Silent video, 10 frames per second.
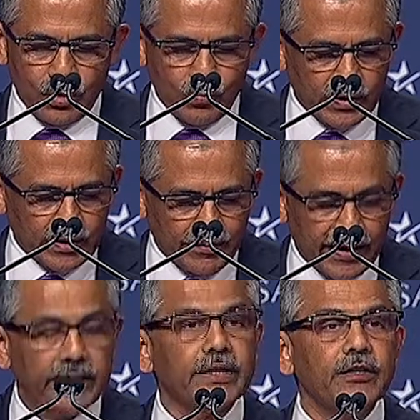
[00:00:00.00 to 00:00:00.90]
with
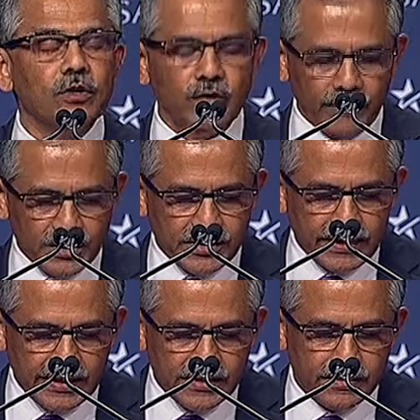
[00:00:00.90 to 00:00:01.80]
American
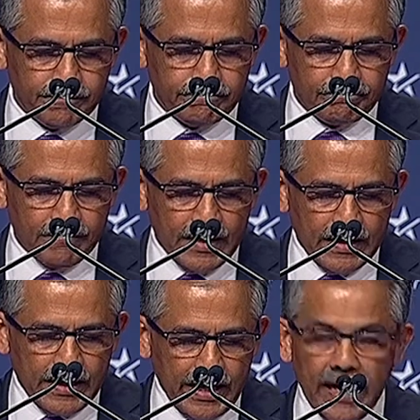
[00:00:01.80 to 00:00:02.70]
universities,
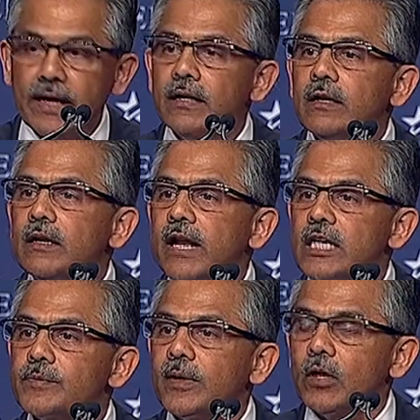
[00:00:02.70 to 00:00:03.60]
and
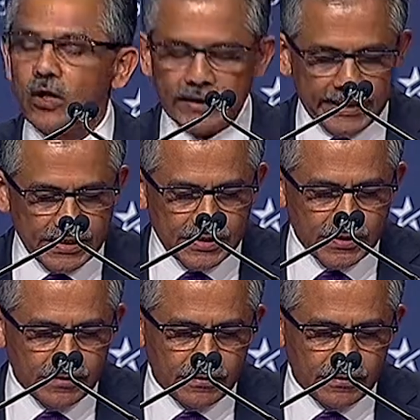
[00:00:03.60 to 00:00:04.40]
last but not least,